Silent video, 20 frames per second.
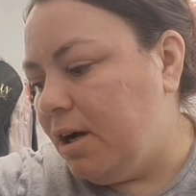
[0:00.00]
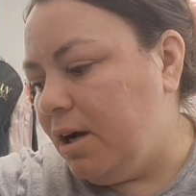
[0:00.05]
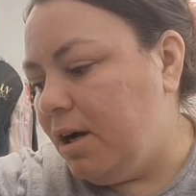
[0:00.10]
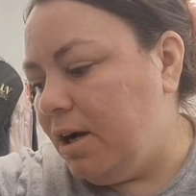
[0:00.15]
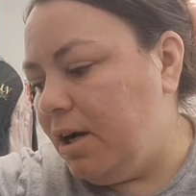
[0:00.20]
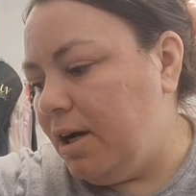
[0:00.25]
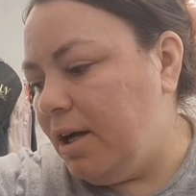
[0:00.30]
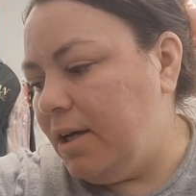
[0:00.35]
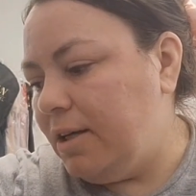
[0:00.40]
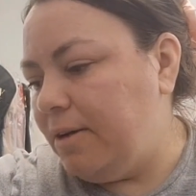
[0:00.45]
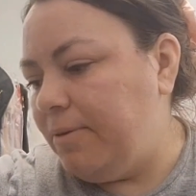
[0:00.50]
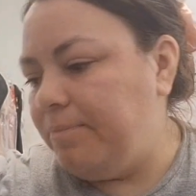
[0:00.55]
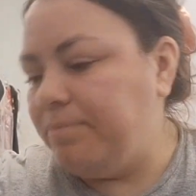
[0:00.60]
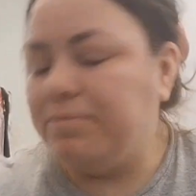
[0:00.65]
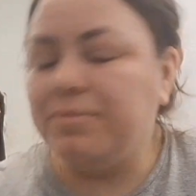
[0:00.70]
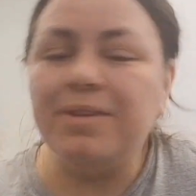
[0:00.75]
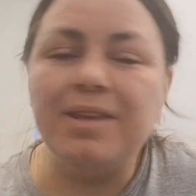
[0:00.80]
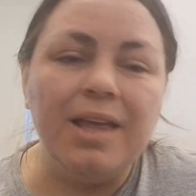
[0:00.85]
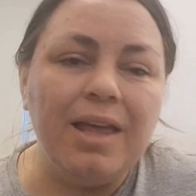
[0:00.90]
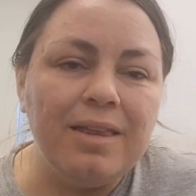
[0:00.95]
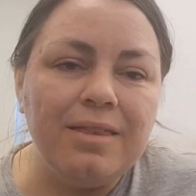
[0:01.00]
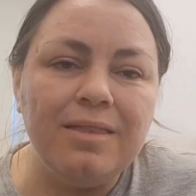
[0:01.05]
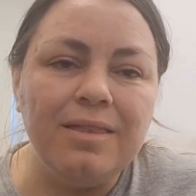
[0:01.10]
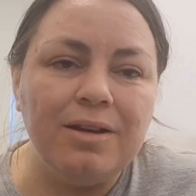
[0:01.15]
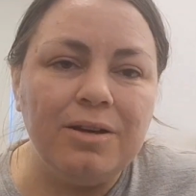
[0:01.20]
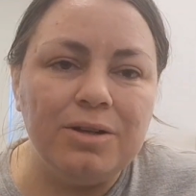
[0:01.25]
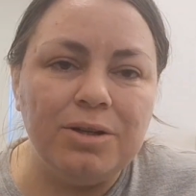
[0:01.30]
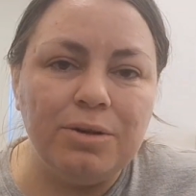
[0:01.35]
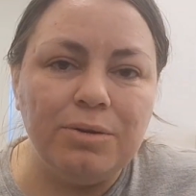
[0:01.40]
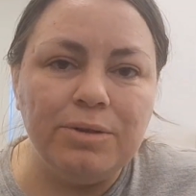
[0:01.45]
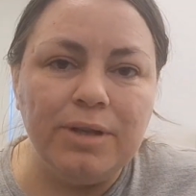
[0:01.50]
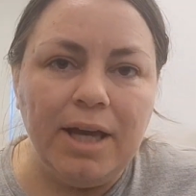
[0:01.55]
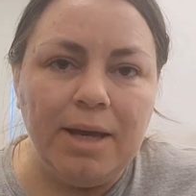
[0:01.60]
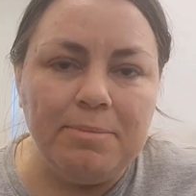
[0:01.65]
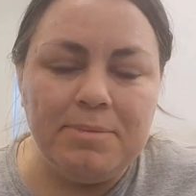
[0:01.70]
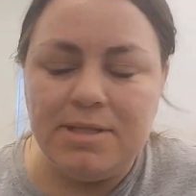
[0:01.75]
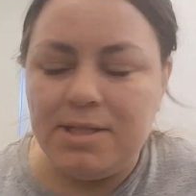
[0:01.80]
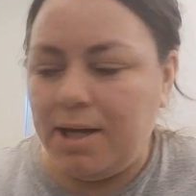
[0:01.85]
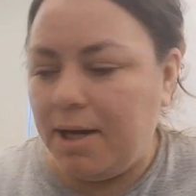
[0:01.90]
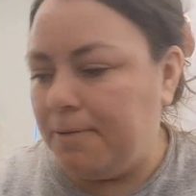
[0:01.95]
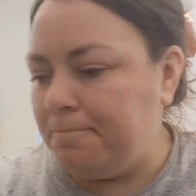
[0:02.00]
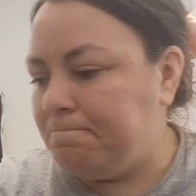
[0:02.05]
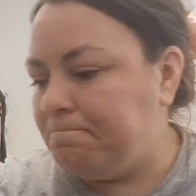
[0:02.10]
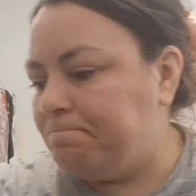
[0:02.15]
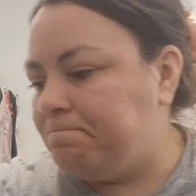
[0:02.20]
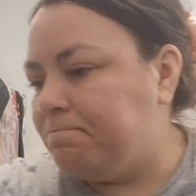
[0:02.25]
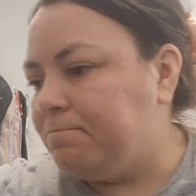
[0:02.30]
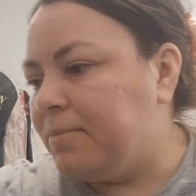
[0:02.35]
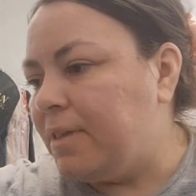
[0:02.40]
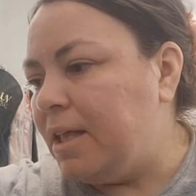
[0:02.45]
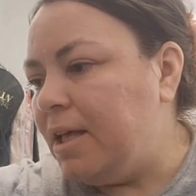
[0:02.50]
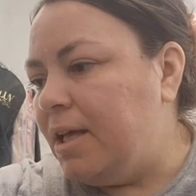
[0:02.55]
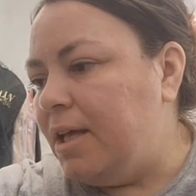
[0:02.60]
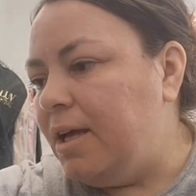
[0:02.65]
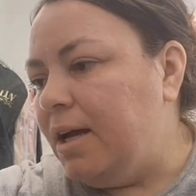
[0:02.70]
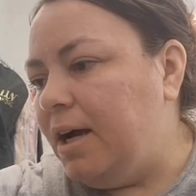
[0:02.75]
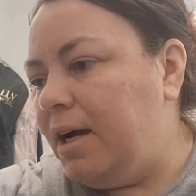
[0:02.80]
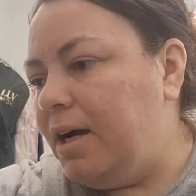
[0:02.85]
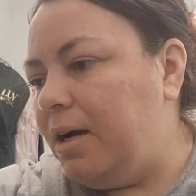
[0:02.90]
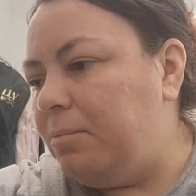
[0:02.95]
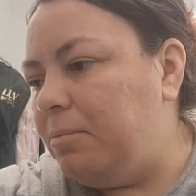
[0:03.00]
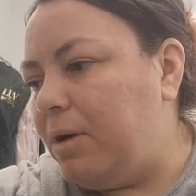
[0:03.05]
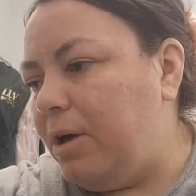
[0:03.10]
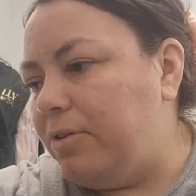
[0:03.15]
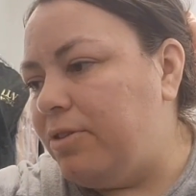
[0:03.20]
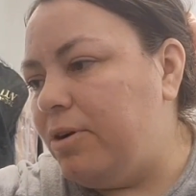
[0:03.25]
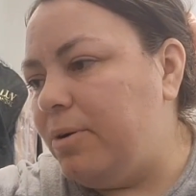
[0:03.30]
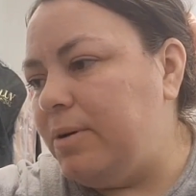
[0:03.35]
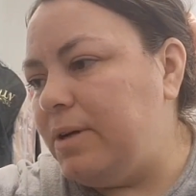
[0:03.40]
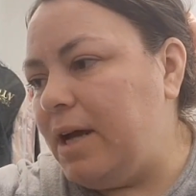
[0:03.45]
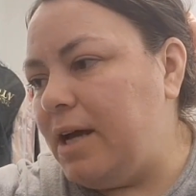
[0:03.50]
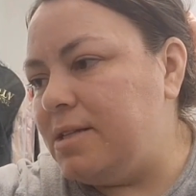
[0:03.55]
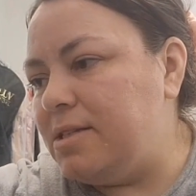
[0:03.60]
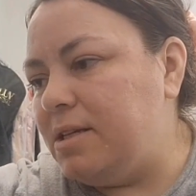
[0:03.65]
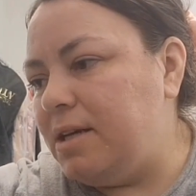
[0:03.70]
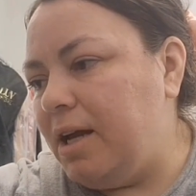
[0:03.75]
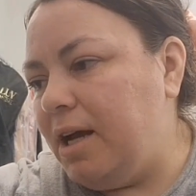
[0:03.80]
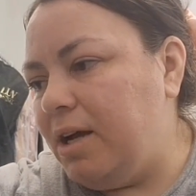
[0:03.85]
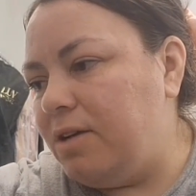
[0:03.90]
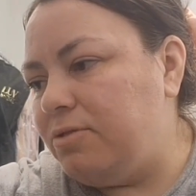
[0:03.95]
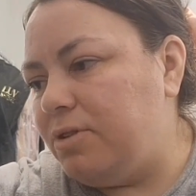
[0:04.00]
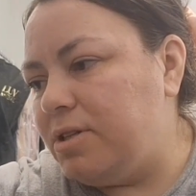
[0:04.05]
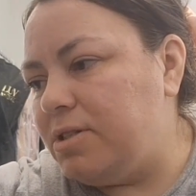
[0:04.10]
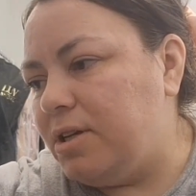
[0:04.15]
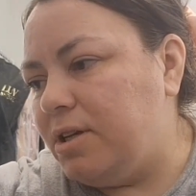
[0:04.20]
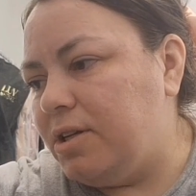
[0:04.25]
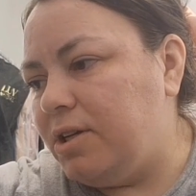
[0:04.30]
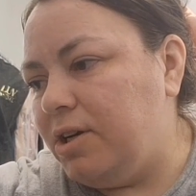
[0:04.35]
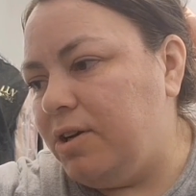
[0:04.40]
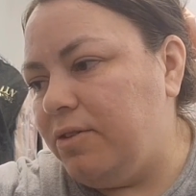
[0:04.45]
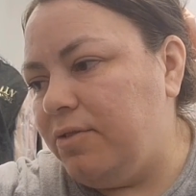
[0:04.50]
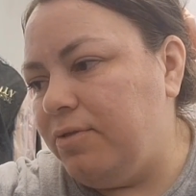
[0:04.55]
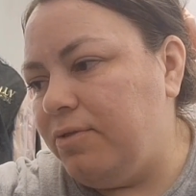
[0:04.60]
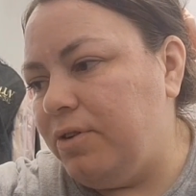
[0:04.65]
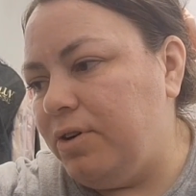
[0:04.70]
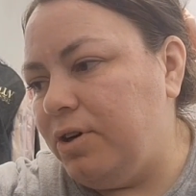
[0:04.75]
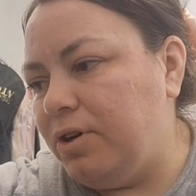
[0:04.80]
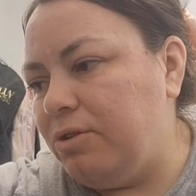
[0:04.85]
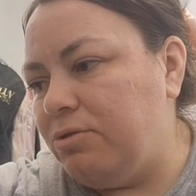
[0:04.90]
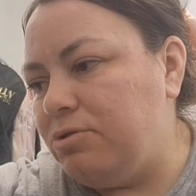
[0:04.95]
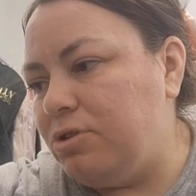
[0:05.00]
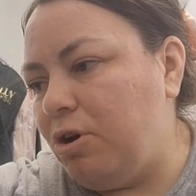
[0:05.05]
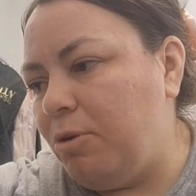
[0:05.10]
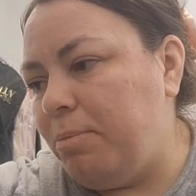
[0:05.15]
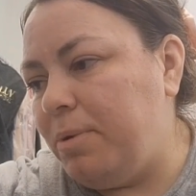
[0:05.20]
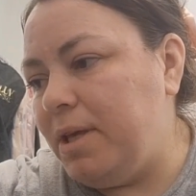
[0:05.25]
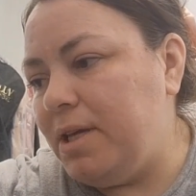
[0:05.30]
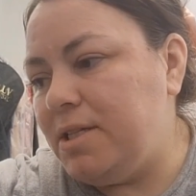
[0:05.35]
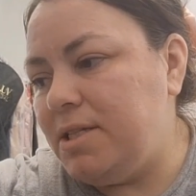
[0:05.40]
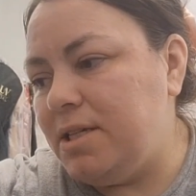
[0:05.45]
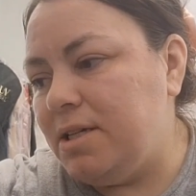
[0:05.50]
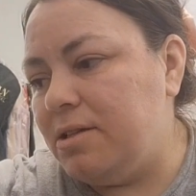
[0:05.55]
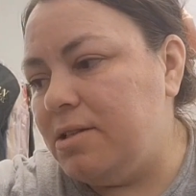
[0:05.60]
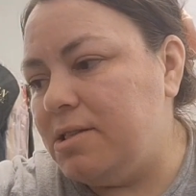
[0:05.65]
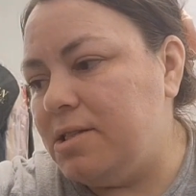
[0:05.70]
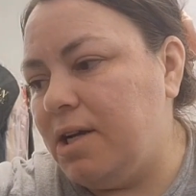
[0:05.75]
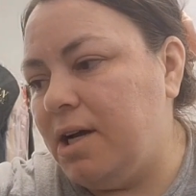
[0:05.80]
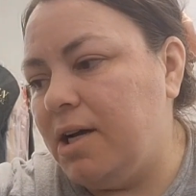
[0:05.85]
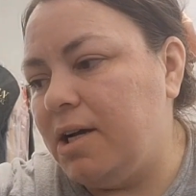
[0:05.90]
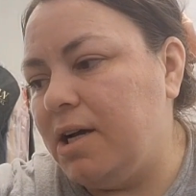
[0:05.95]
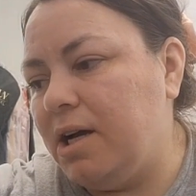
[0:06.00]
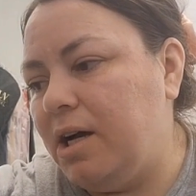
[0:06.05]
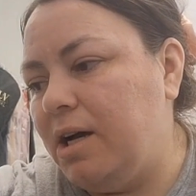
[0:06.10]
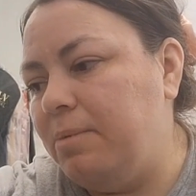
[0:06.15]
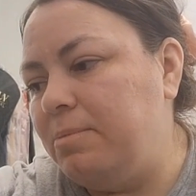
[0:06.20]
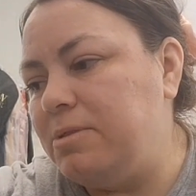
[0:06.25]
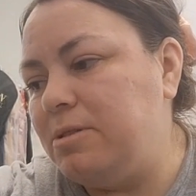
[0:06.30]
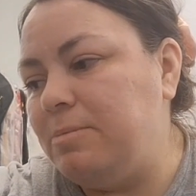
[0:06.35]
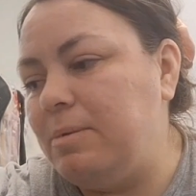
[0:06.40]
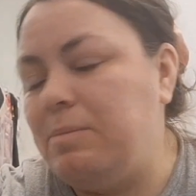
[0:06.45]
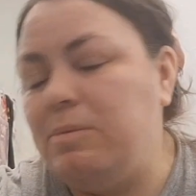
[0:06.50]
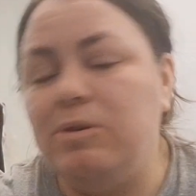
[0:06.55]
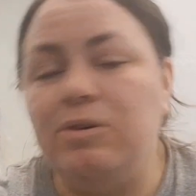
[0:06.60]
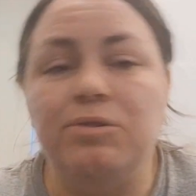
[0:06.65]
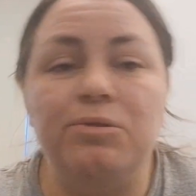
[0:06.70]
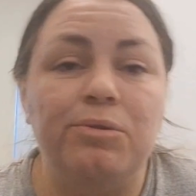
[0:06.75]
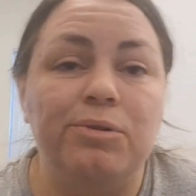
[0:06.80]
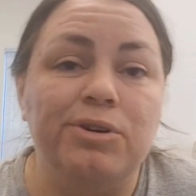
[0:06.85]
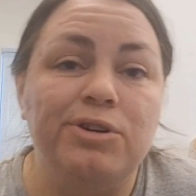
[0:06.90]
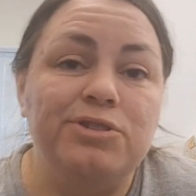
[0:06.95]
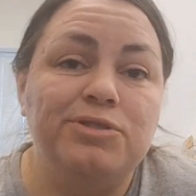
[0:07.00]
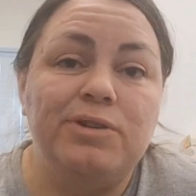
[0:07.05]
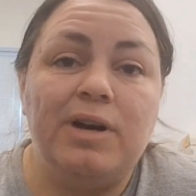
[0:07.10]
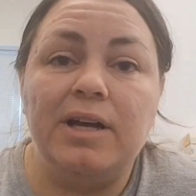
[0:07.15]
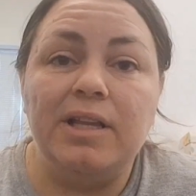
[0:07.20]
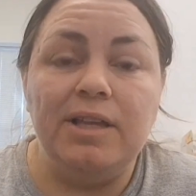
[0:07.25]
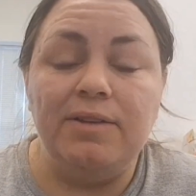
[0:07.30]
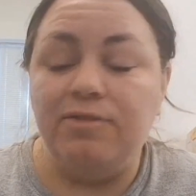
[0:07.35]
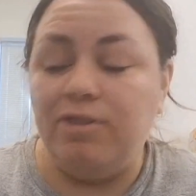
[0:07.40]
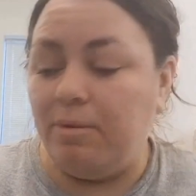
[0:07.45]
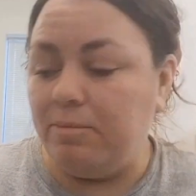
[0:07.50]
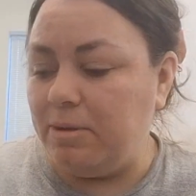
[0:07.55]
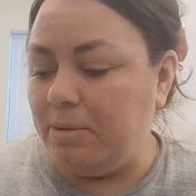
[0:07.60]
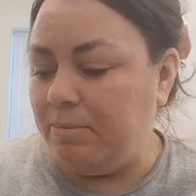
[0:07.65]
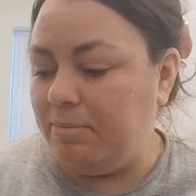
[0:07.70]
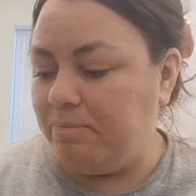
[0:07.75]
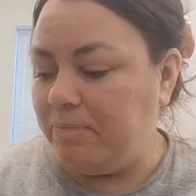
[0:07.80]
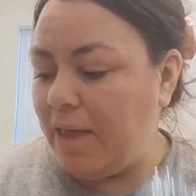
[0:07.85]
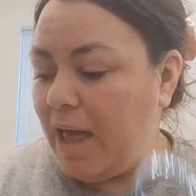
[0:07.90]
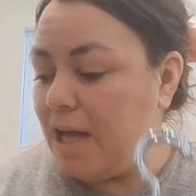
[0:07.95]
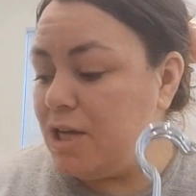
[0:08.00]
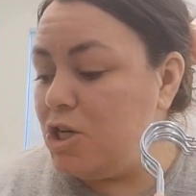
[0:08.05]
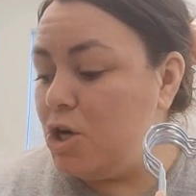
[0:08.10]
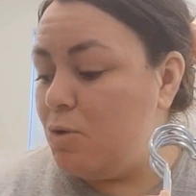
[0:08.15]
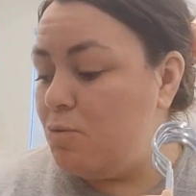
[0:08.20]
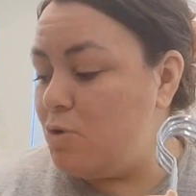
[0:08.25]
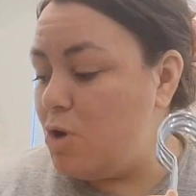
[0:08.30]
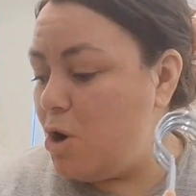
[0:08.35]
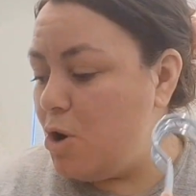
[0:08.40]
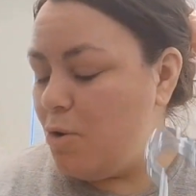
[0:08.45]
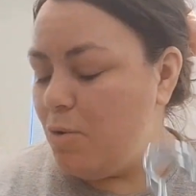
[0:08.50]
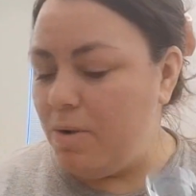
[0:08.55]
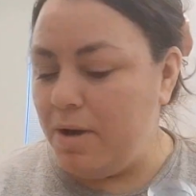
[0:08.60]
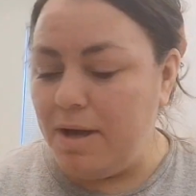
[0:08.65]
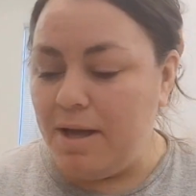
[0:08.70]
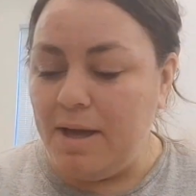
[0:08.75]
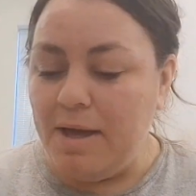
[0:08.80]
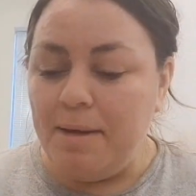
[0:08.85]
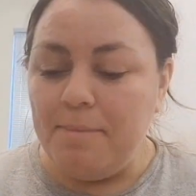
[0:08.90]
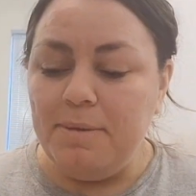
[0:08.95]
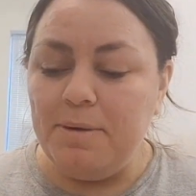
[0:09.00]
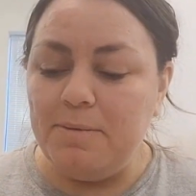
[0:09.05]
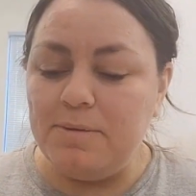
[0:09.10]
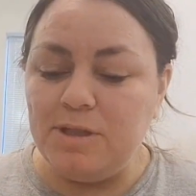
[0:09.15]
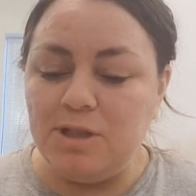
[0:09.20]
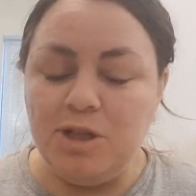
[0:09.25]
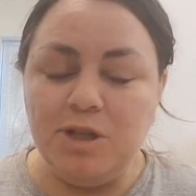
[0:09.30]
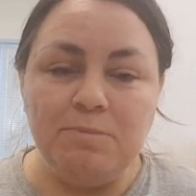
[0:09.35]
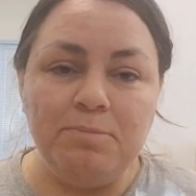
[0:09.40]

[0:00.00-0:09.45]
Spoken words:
on the good old Amazon. Although it has an address on here for utopiadeals.com, so maybe you can order directly from them. I don't know. But it was a